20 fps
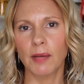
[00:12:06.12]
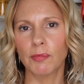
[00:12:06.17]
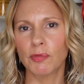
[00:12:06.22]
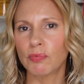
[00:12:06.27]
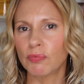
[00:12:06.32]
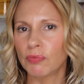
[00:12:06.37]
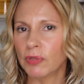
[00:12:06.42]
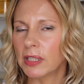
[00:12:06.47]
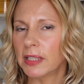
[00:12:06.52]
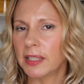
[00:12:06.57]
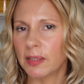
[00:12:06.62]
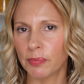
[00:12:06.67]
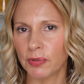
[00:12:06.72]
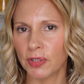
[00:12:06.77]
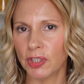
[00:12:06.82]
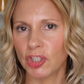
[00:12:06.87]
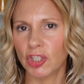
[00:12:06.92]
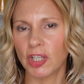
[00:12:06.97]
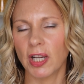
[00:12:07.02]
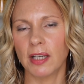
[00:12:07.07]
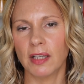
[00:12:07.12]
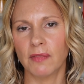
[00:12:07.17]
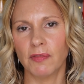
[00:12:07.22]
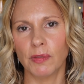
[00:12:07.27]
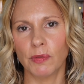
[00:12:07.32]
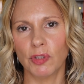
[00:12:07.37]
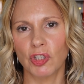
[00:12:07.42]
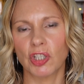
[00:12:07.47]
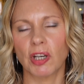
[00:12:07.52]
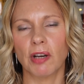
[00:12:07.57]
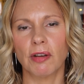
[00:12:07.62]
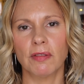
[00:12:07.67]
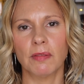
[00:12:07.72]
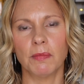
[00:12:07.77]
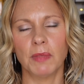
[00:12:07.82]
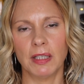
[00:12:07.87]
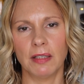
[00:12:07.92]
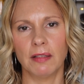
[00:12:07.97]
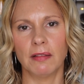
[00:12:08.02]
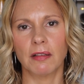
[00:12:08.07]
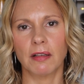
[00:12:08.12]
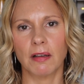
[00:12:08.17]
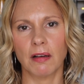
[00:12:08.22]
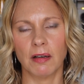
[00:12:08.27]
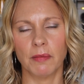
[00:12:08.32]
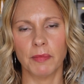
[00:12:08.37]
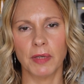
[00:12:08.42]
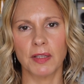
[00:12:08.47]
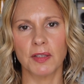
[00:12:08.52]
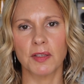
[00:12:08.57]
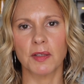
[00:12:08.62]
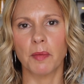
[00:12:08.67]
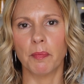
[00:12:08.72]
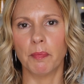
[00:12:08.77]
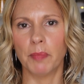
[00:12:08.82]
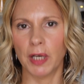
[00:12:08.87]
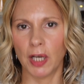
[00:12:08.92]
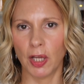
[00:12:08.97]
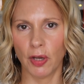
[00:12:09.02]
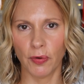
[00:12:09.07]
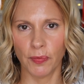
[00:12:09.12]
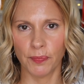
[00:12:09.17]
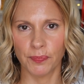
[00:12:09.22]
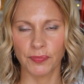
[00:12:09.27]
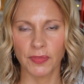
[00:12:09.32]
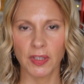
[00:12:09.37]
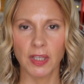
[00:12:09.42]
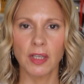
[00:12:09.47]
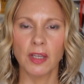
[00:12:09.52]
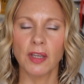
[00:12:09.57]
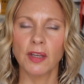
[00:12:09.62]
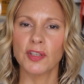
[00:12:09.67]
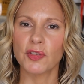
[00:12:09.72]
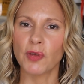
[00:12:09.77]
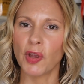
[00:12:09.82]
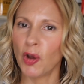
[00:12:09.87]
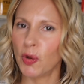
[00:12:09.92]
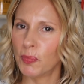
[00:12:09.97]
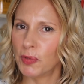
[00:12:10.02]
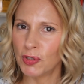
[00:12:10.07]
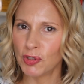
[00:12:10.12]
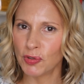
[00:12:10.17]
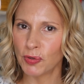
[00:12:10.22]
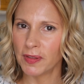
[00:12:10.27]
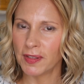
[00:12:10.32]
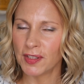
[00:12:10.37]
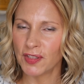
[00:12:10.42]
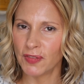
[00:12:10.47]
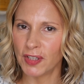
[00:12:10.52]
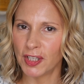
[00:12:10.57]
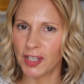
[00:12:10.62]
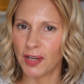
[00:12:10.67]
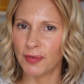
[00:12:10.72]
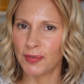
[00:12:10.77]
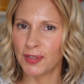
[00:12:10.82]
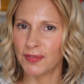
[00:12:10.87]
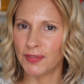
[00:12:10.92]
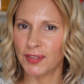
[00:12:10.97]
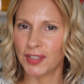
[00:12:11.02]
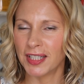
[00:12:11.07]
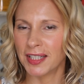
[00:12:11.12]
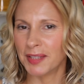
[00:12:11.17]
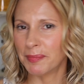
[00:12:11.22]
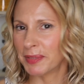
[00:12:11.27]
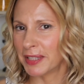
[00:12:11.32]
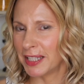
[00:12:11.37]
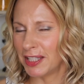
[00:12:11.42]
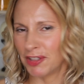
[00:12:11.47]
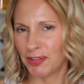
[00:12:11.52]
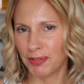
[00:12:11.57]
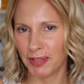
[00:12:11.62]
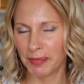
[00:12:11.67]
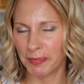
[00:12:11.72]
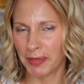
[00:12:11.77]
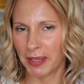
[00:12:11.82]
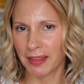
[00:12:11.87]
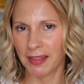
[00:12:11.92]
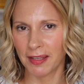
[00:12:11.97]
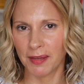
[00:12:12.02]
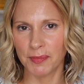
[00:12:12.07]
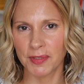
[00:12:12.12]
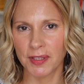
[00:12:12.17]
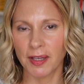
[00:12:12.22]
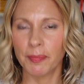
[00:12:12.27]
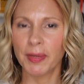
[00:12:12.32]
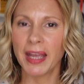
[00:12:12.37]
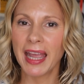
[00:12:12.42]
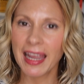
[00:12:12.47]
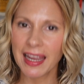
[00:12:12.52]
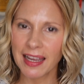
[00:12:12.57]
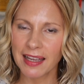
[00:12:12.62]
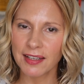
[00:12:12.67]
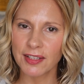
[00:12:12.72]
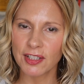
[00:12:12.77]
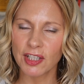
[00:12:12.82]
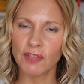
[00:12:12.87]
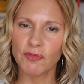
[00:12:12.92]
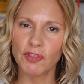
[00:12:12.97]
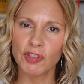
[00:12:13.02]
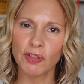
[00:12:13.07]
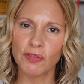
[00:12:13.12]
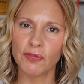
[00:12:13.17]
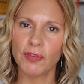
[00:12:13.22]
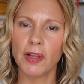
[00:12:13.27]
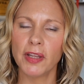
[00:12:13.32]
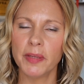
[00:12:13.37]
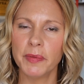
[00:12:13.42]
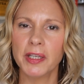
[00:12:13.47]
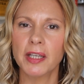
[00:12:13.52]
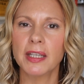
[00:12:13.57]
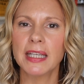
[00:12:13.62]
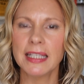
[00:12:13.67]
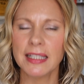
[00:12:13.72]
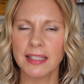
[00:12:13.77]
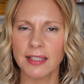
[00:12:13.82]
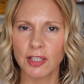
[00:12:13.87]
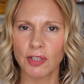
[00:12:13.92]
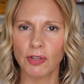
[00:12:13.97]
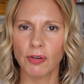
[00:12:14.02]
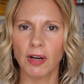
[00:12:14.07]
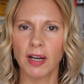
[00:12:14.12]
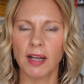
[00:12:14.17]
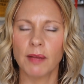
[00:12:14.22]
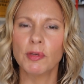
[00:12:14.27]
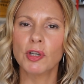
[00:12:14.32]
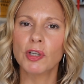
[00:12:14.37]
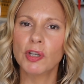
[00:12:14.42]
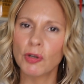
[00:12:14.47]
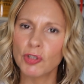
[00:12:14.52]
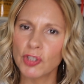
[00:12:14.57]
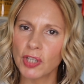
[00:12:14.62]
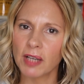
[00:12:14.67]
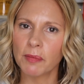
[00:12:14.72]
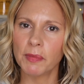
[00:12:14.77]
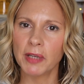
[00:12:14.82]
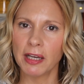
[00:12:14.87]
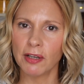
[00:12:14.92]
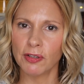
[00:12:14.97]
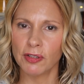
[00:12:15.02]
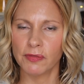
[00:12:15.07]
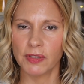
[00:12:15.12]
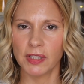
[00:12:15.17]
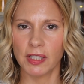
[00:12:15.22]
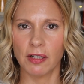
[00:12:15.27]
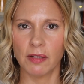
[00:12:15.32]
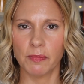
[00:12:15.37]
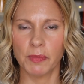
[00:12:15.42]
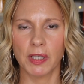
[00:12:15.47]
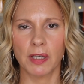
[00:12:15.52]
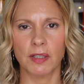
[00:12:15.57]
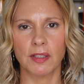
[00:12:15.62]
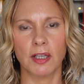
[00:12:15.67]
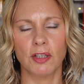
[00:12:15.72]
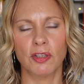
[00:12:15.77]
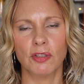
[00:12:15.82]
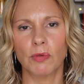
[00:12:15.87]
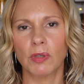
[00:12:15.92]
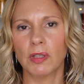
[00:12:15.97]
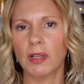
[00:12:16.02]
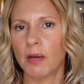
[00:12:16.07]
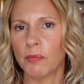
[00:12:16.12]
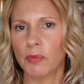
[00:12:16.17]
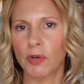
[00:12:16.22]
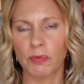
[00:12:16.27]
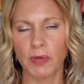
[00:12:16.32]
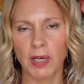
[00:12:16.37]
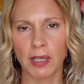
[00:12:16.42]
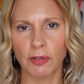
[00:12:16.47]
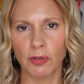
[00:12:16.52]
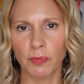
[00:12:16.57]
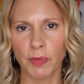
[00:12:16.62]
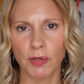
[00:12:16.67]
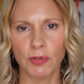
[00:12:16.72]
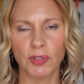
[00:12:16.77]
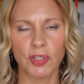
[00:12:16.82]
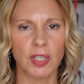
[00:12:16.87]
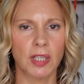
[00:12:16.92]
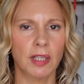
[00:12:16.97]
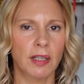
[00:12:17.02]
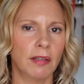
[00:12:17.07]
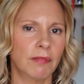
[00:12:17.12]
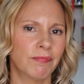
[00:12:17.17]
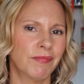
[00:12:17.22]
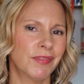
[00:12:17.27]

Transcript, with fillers: I would really appreciate if you would share them in the comments below. So I hope you enjoyed this video, and if you did, please do give me a thumbs up. And if you don't follow me on Instagram, go check me out over there because I do a lot more regular posting,